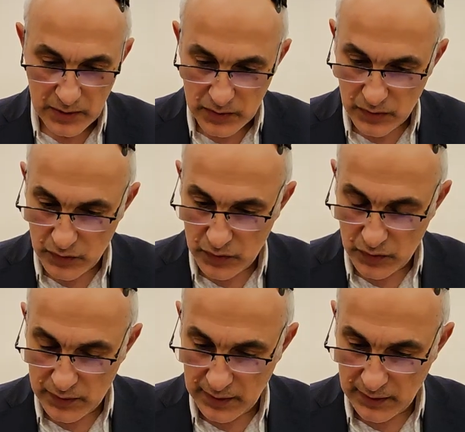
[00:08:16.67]
So it
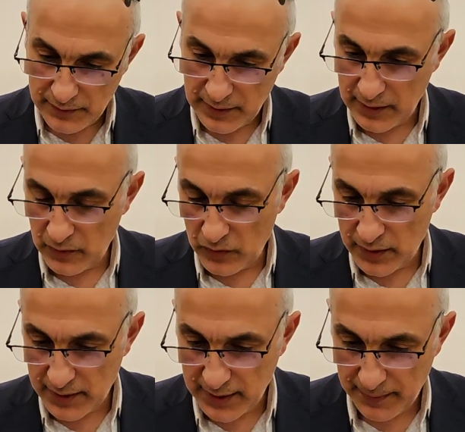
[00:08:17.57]
shows that they
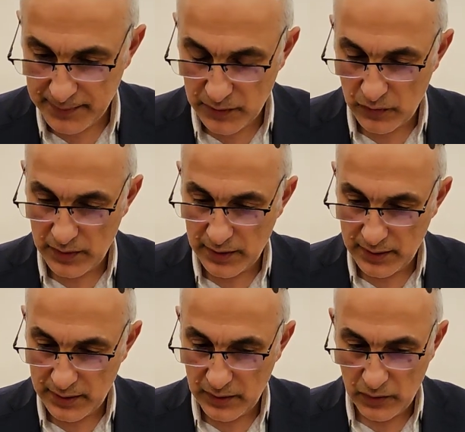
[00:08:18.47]
already captured
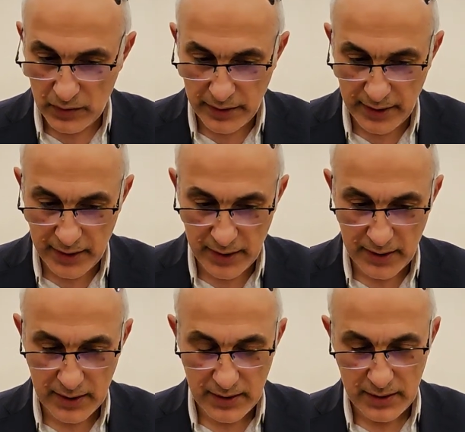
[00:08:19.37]
all the
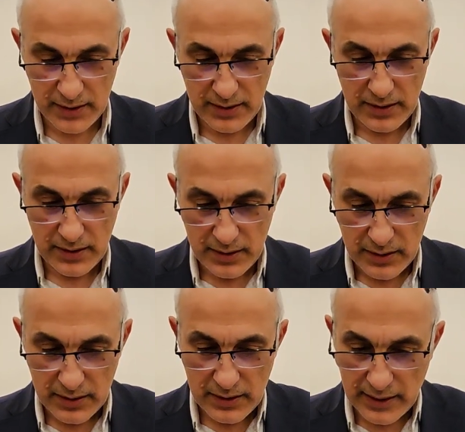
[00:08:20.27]

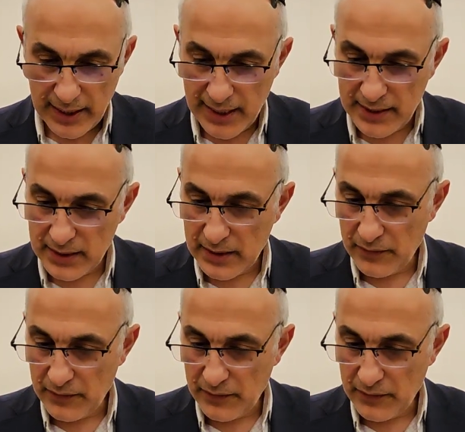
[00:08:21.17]
land.